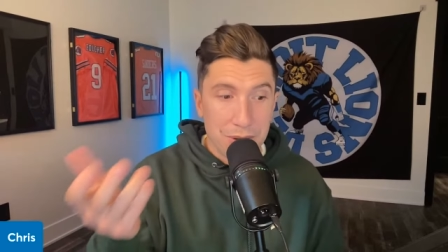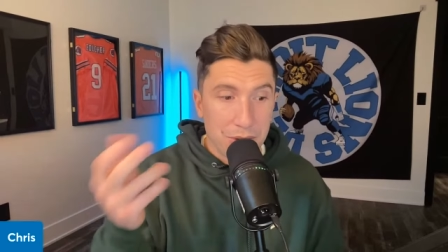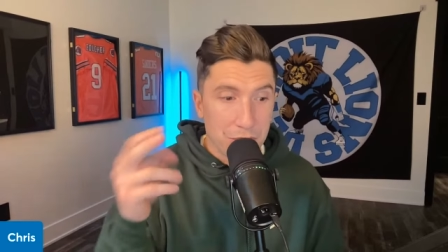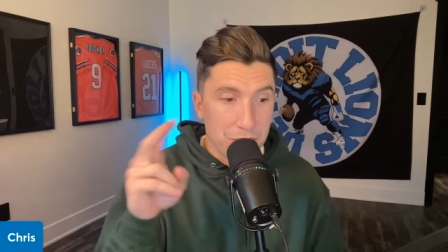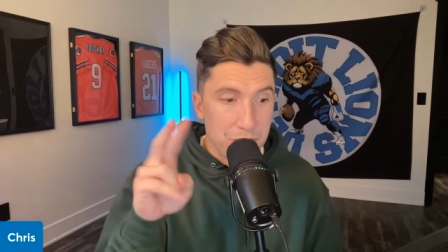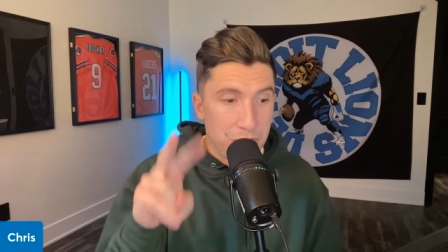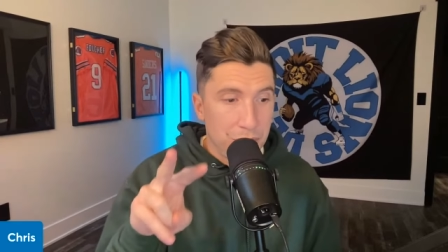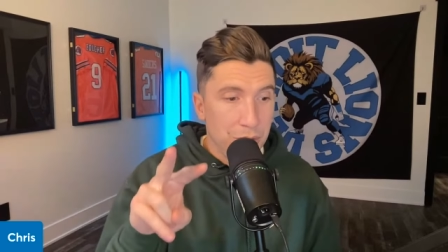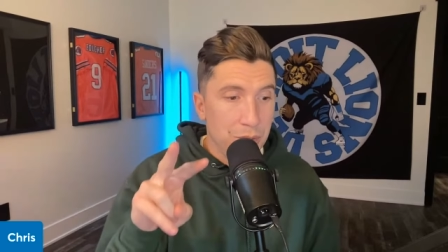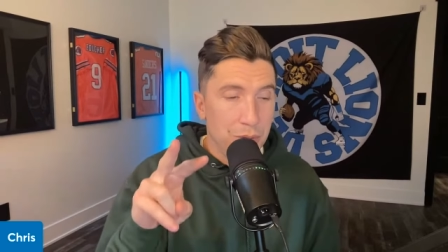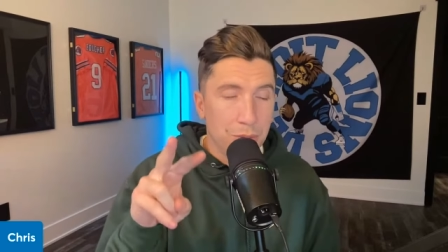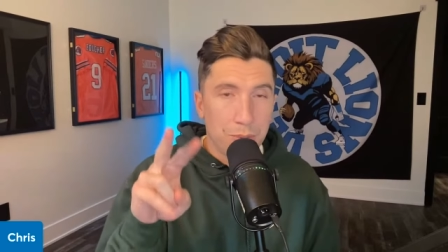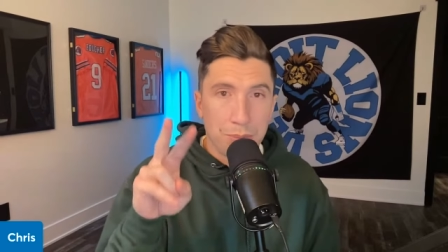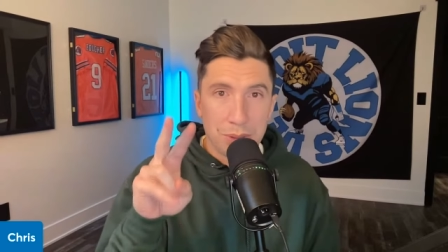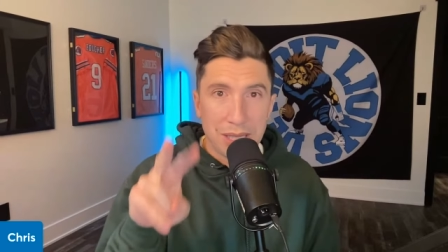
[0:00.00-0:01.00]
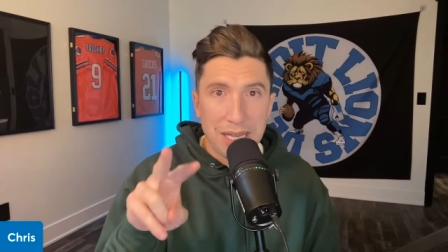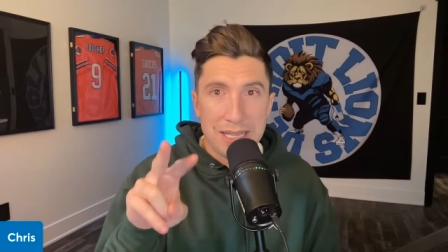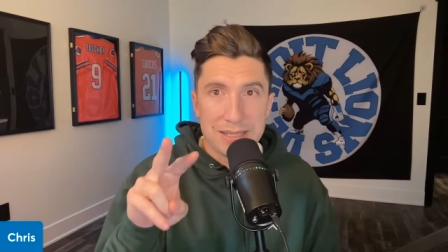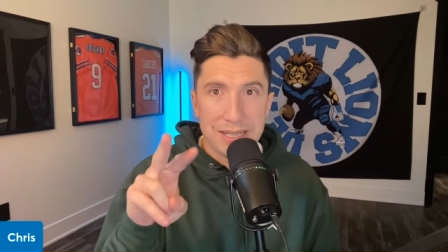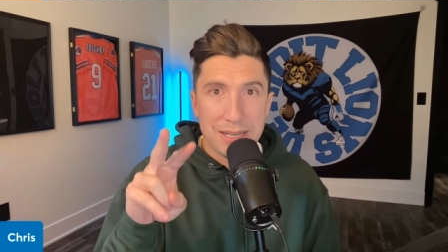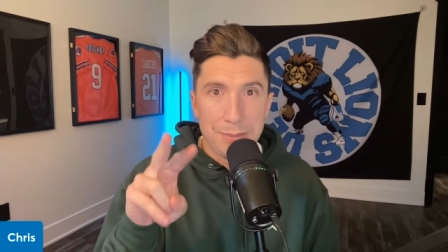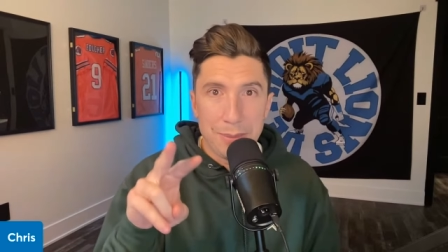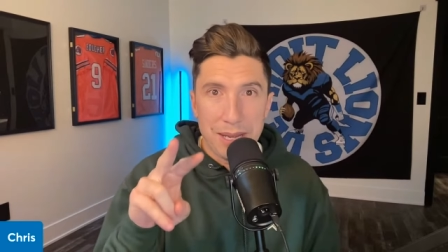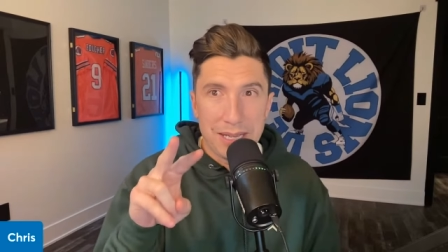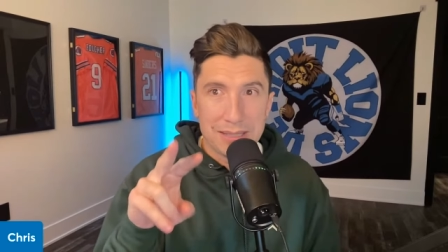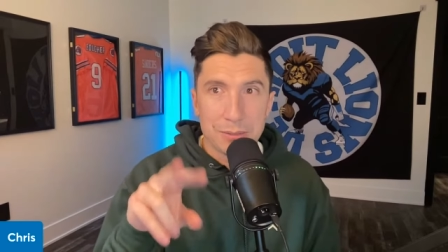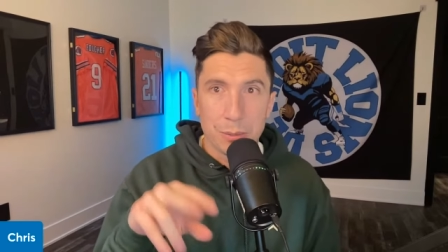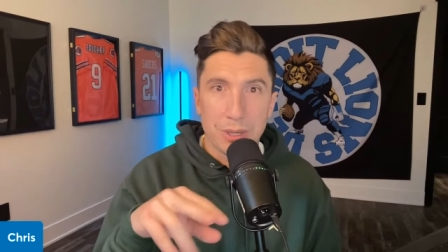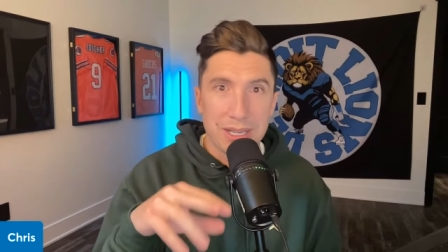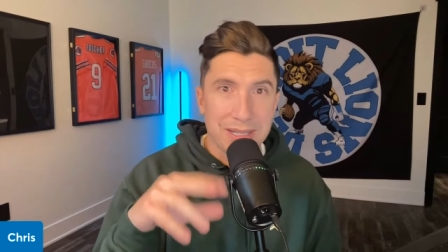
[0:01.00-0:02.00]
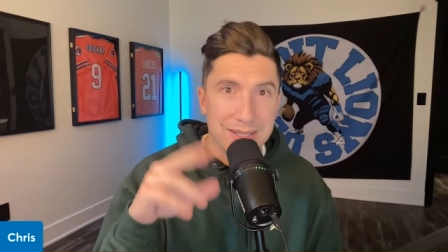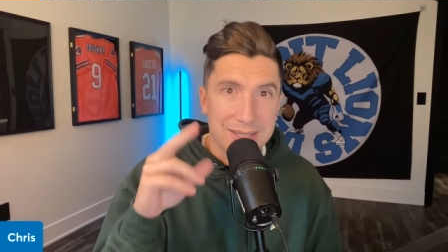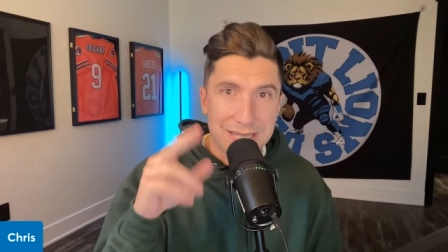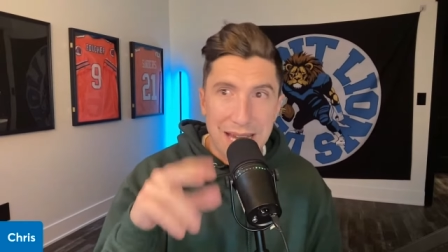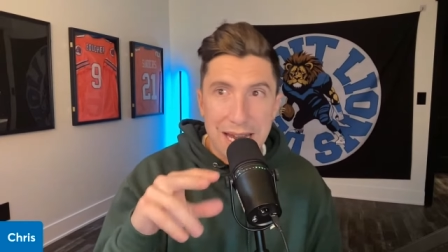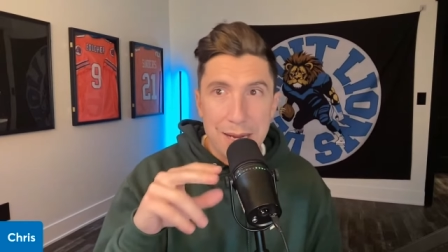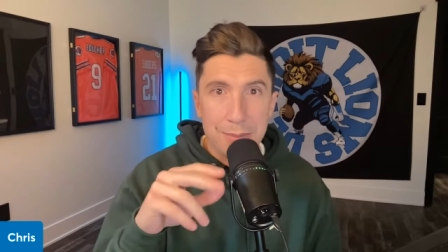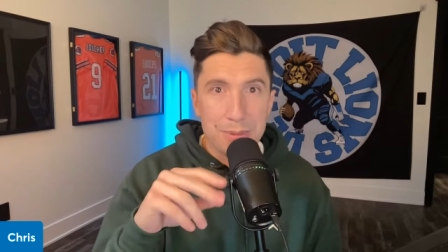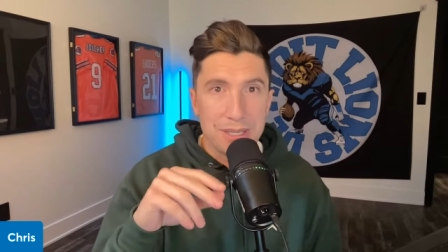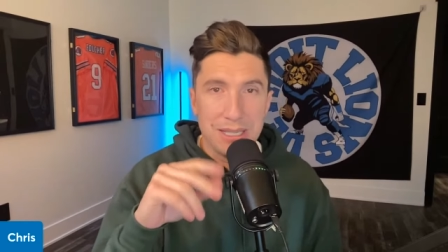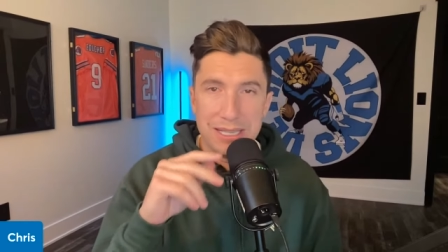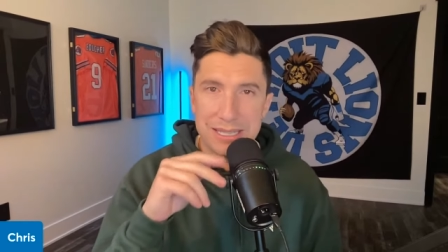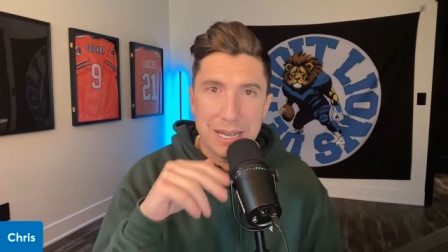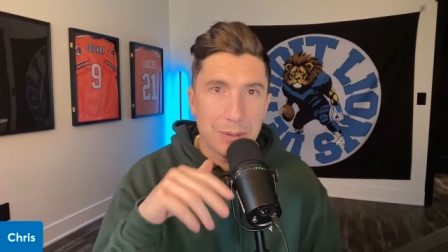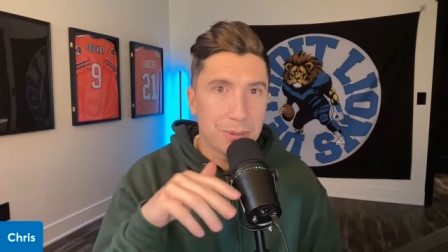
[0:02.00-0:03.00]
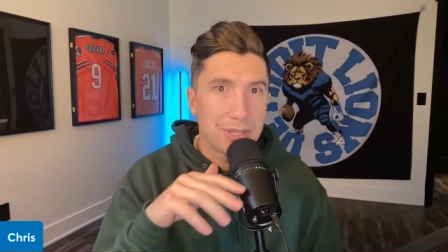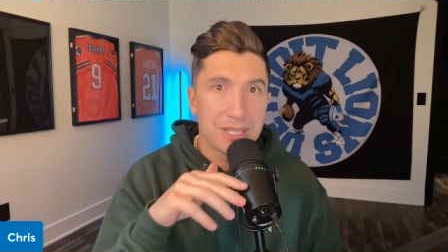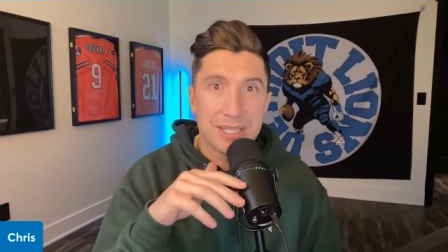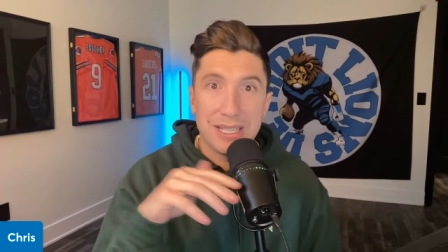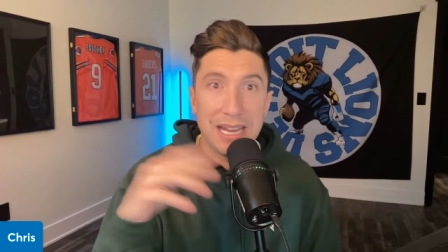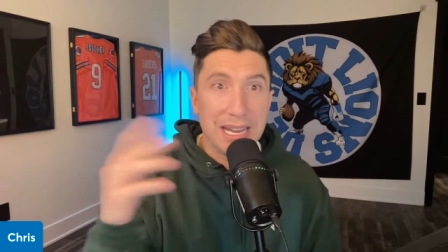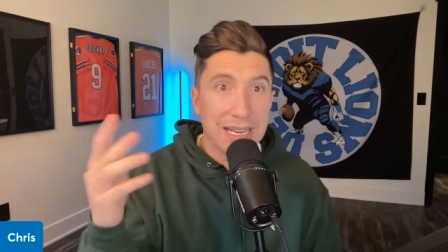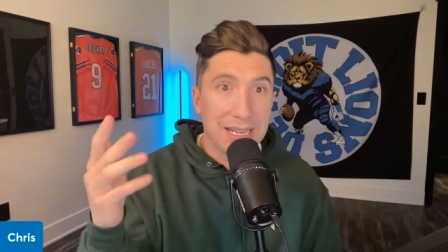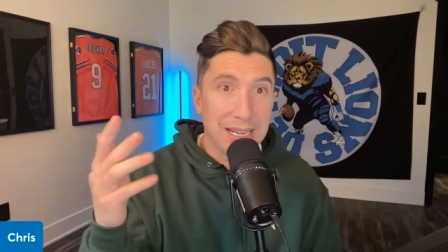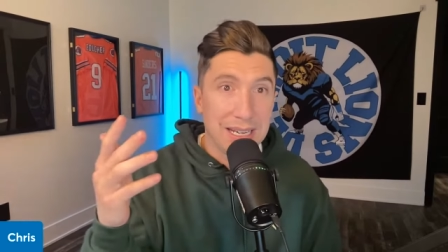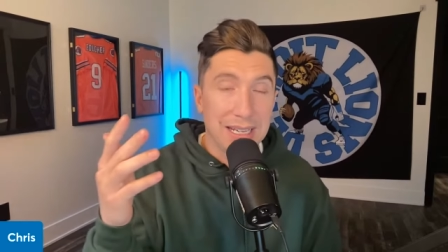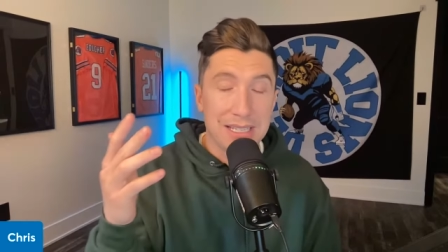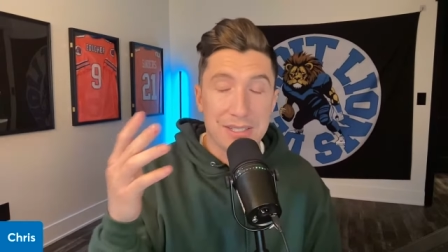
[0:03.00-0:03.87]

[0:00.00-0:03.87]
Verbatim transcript: But those two plays that he makes where he escapes and he's outstanding,